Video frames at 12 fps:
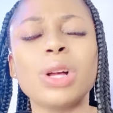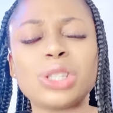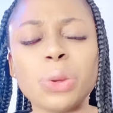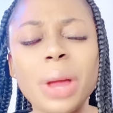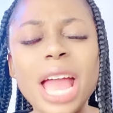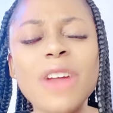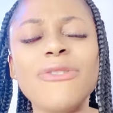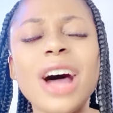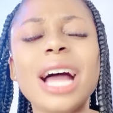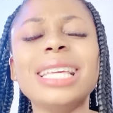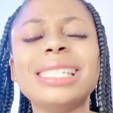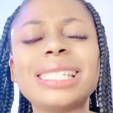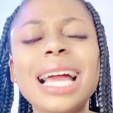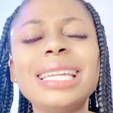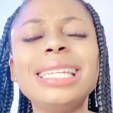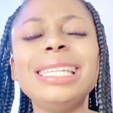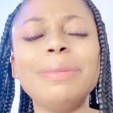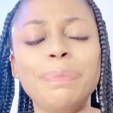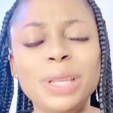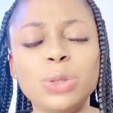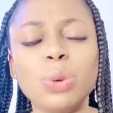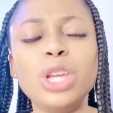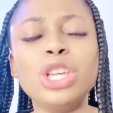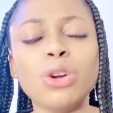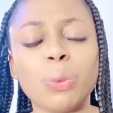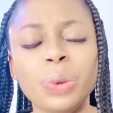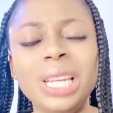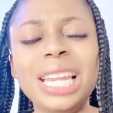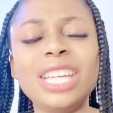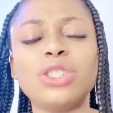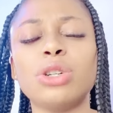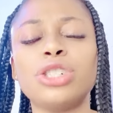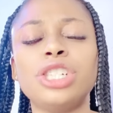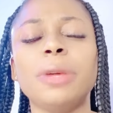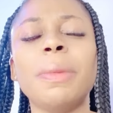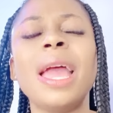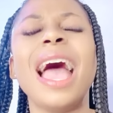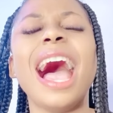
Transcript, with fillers: Whatsoever is standing between your relationship,